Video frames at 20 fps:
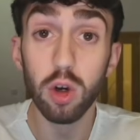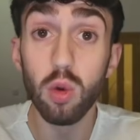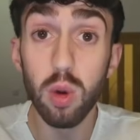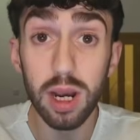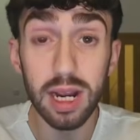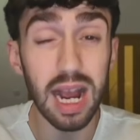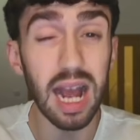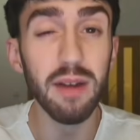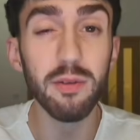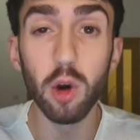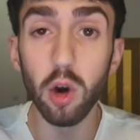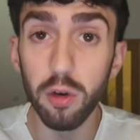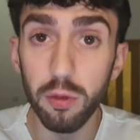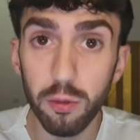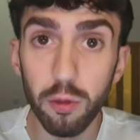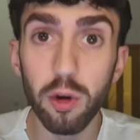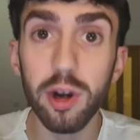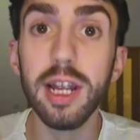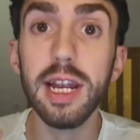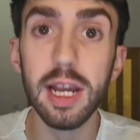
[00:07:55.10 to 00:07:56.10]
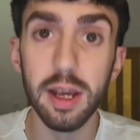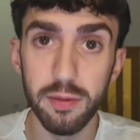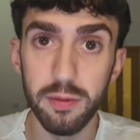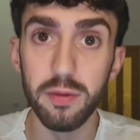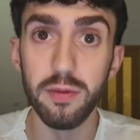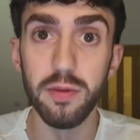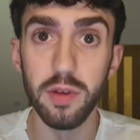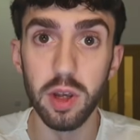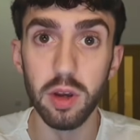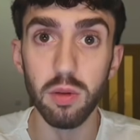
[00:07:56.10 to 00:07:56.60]
Real quick, I've got a free
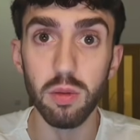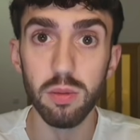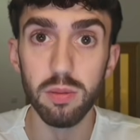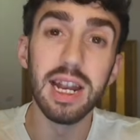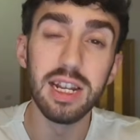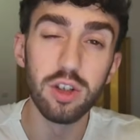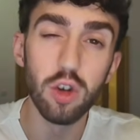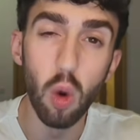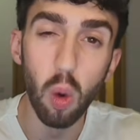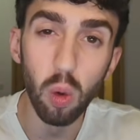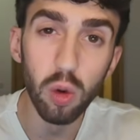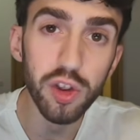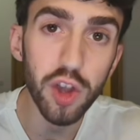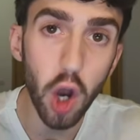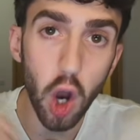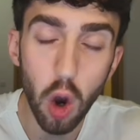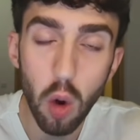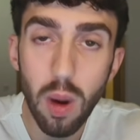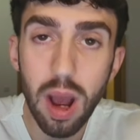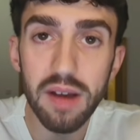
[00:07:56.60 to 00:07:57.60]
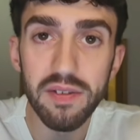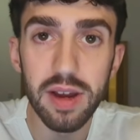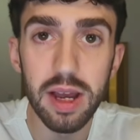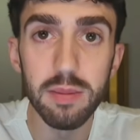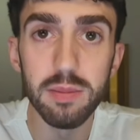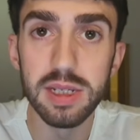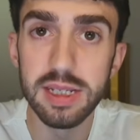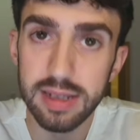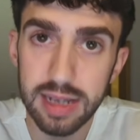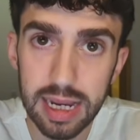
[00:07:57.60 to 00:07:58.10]
gift for you, and it's called the
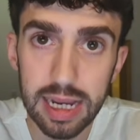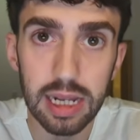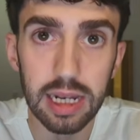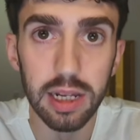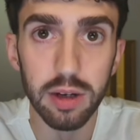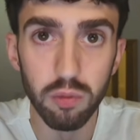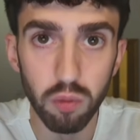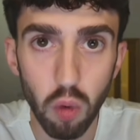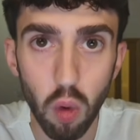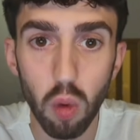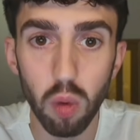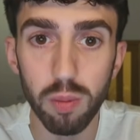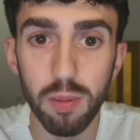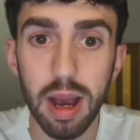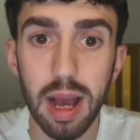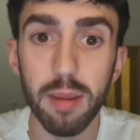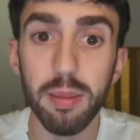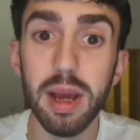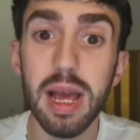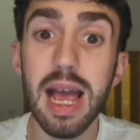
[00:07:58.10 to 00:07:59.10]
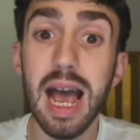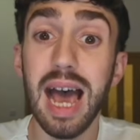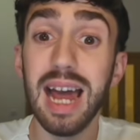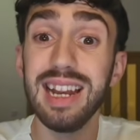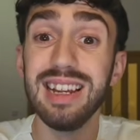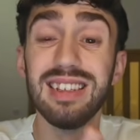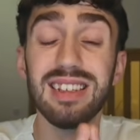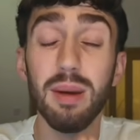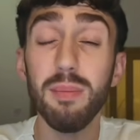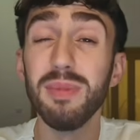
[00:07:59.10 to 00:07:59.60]
OFM Scaling Roadmap.
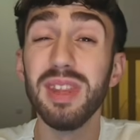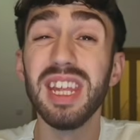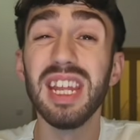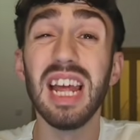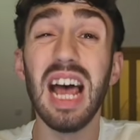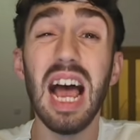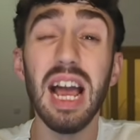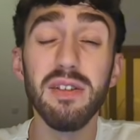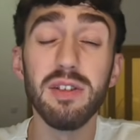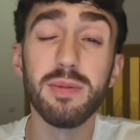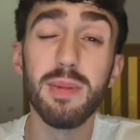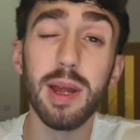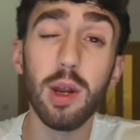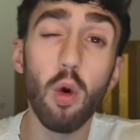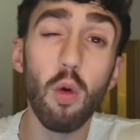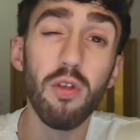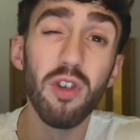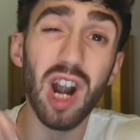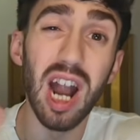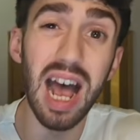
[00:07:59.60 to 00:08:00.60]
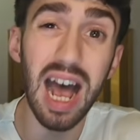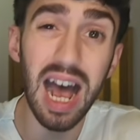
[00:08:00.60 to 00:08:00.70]
And it's something that I've spent over